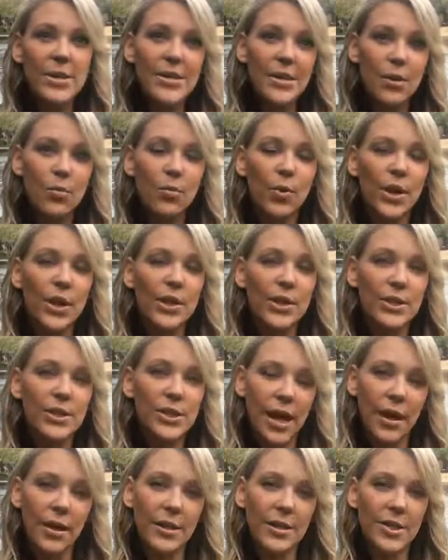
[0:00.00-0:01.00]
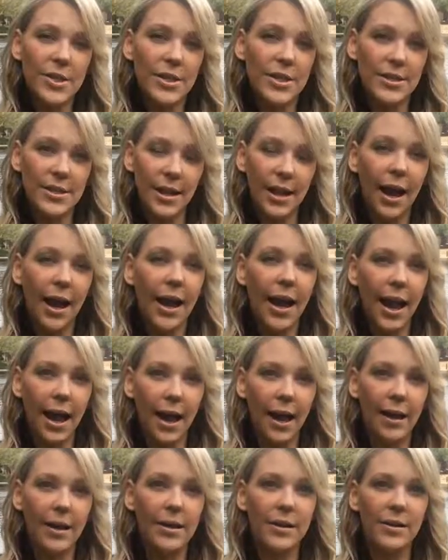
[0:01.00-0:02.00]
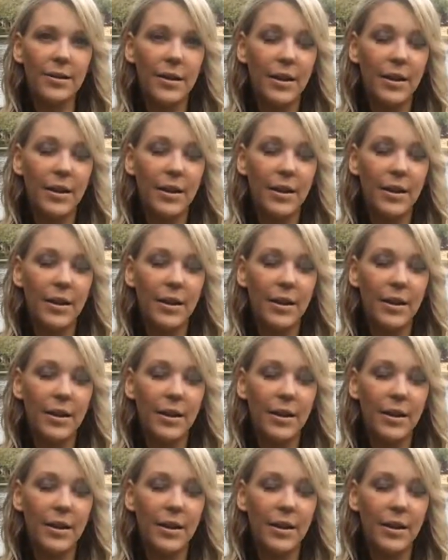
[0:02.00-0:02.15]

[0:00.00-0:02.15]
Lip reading: say one of the challenges that I had